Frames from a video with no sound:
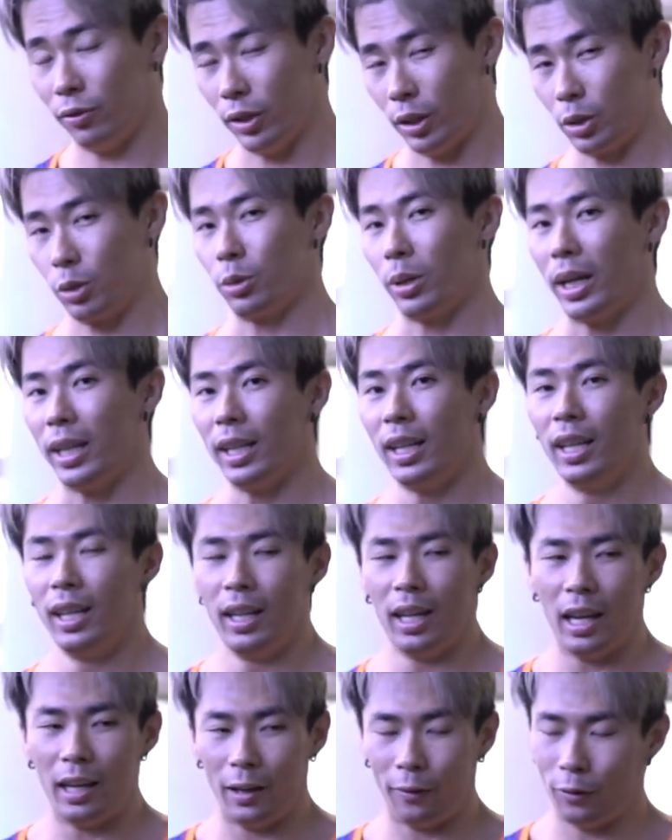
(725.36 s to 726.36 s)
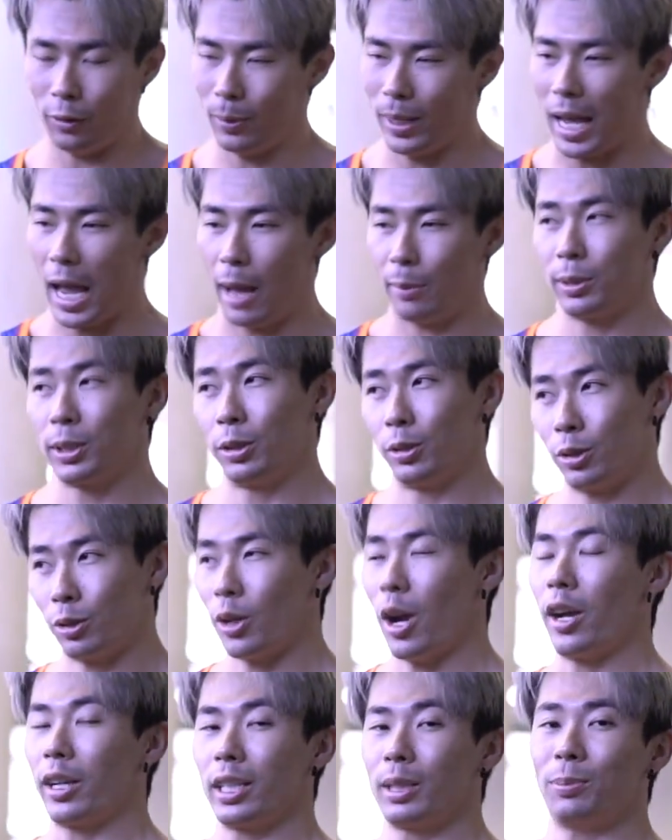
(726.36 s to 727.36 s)
feel great, and I feel my absolute
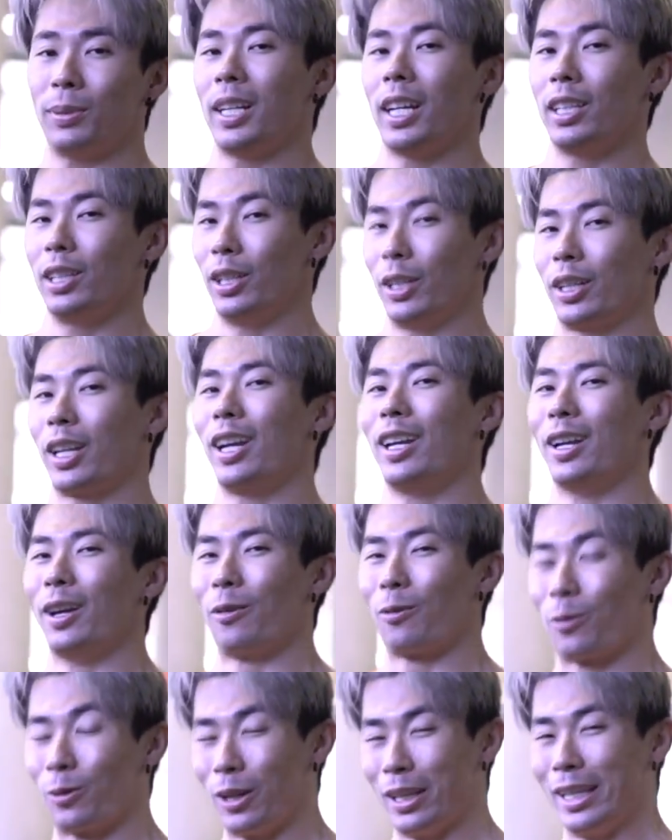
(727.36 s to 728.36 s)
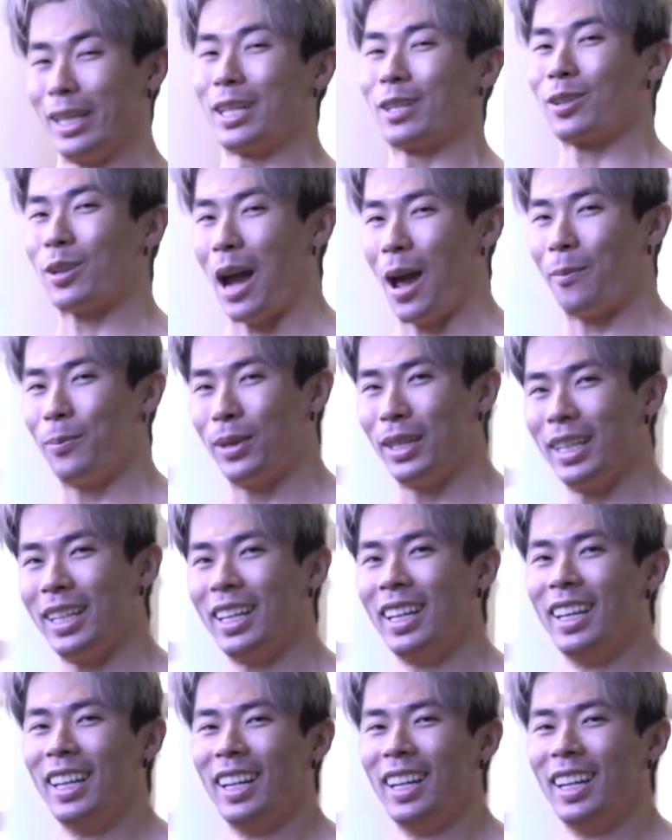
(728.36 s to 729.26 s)
strongest, but I look really crappy.